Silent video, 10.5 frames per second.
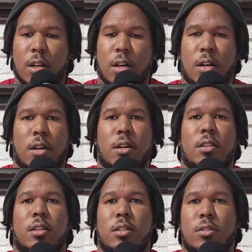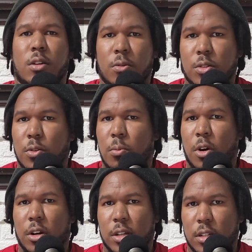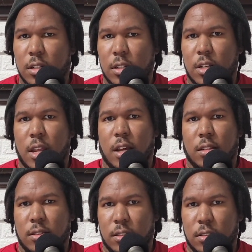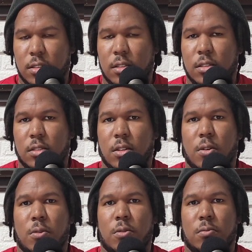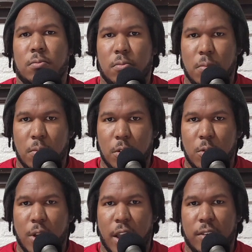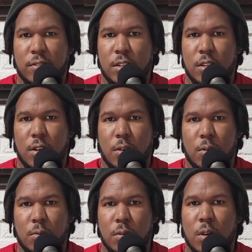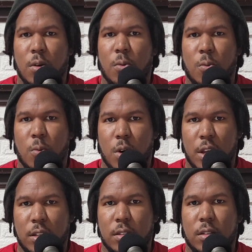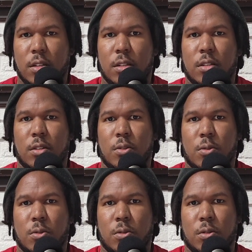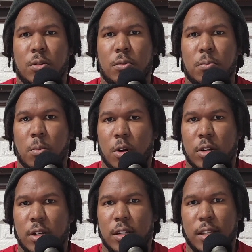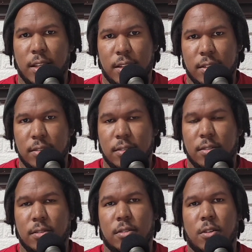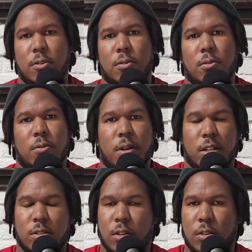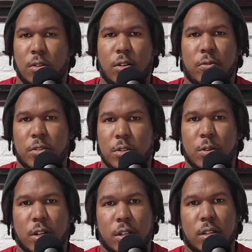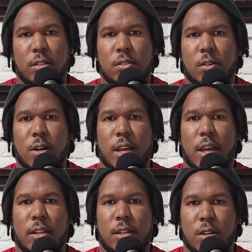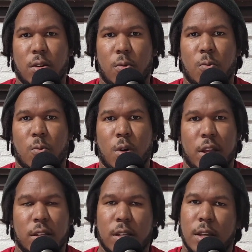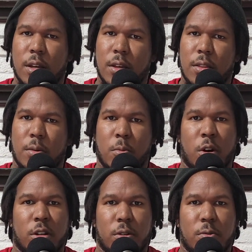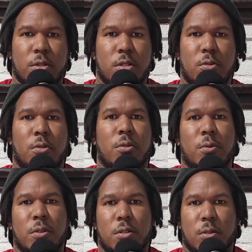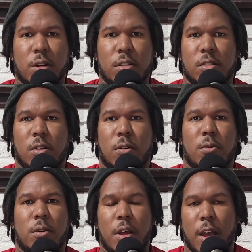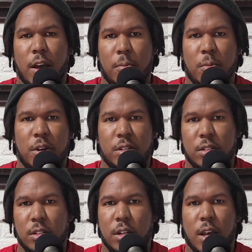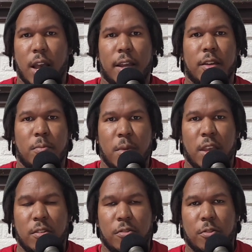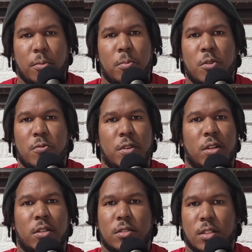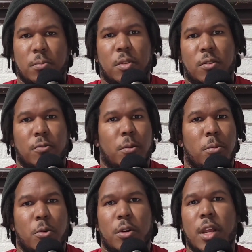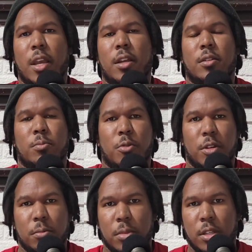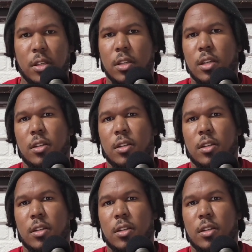Then you go into a market analysis. So you have to know what your market is. So I started off in trucking, so I had to know what the market was doing with trucks. So how much I could make from moving something from point A to point B.